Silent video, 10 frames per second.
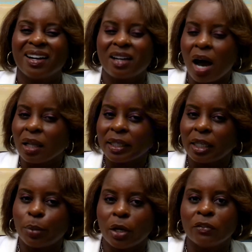
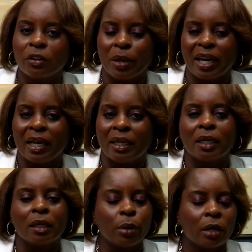colicky pelvic pain,
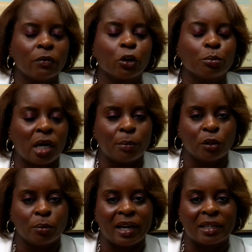and a pelvic
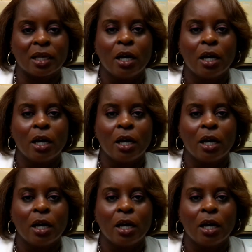abdominal mass.